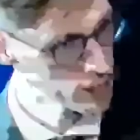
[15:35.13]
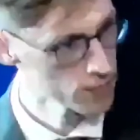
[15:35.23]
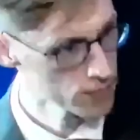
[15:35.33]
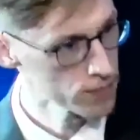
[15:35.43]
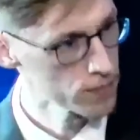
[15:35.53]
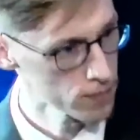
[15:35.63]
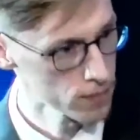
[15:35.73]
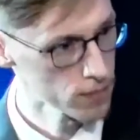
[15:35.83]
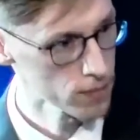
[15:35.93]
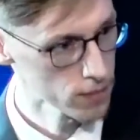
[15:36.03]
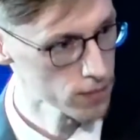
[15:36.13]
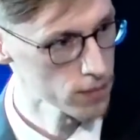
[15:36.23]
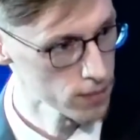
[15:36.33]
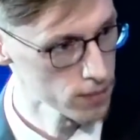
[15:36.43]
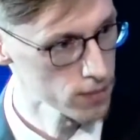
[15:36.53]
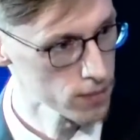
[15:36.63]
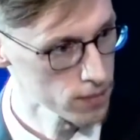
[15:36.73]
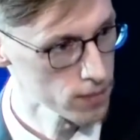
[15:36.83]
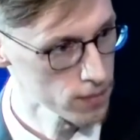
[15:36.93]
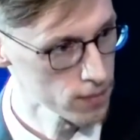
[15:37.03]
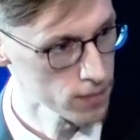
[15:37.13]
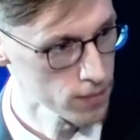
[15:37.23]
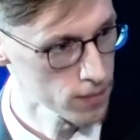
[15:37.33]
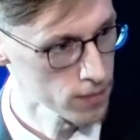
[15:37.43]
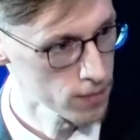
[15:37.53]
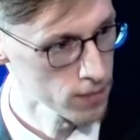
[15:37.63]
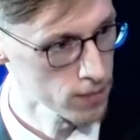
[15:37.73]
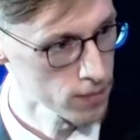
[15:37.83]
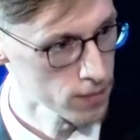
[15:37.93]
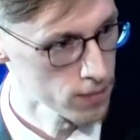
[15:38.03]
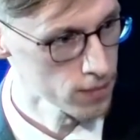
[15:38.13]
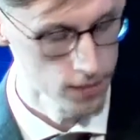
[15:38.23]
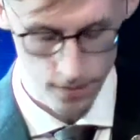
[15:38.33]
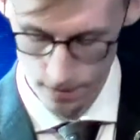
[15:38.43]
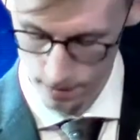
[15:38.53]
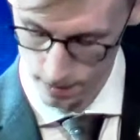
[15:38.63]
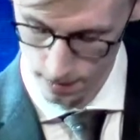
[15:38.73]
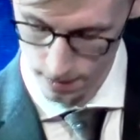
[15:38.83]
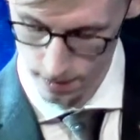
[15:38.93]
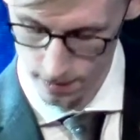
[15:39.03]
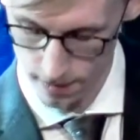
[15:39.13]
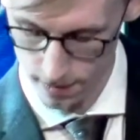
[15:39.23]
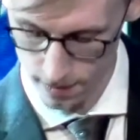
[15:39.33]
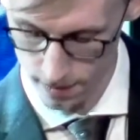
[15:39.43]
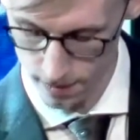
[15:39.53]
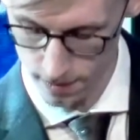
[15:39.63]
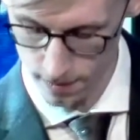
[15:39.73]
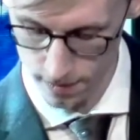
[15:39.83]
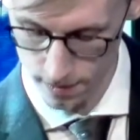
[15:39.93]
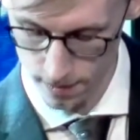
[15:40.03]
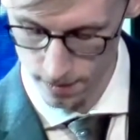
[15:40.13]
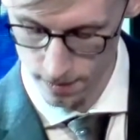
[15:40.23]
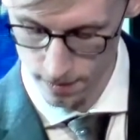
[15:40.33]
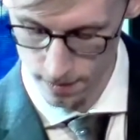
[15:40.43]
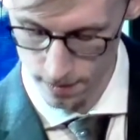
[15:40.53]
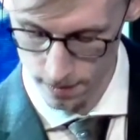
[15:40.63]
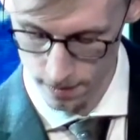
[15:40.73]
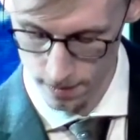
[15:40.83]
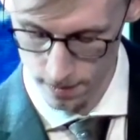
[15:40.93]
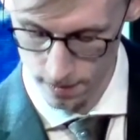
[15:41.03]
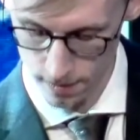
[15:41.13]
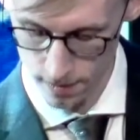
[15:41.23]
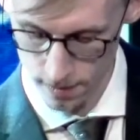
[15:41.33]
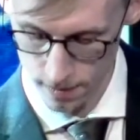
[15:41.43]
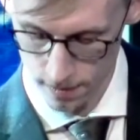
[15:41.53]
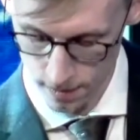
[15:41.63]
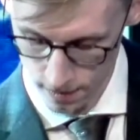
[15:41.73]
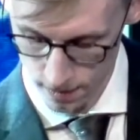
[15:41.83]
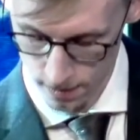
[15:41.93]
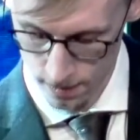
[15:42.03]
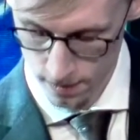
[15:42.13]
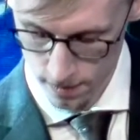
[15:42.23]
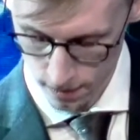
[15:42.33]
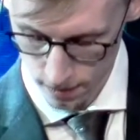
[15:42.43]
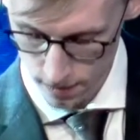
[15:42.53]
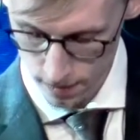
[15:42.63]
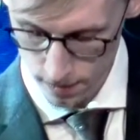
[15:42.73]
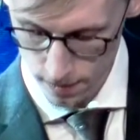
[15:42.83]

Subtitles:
empiricist work on causality. And I'm quoting you on developing a methodological